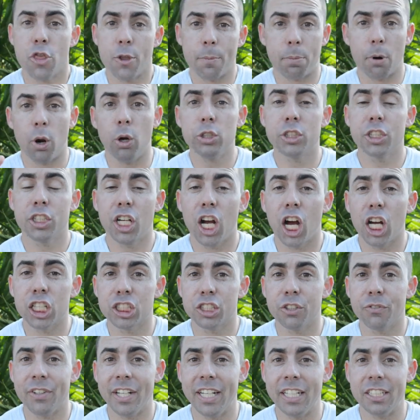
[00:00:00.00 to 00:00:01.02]
the pros and
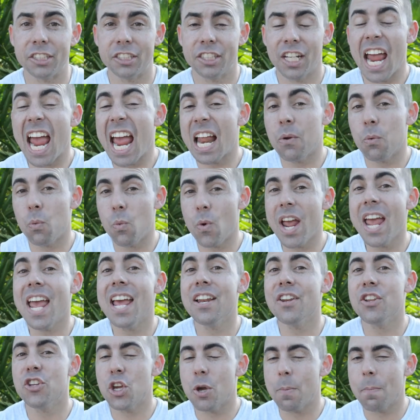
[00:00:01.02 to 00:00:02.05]
cons of each, and
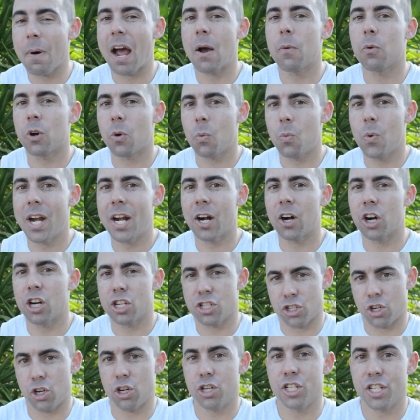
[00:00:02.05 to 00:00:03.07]
when you might want to wear a
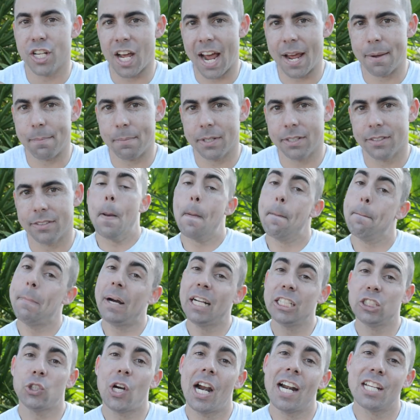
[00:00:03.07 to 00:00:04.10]
certain type.
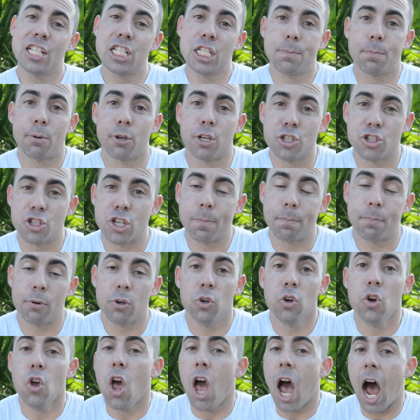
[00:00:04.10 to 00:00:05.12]
My strategy is pretty simple.